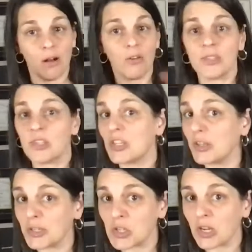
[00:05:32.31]
All these
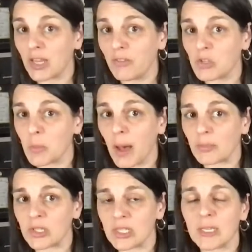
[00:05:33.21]
theories are going to give you some
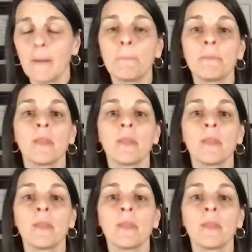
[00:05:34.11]
options.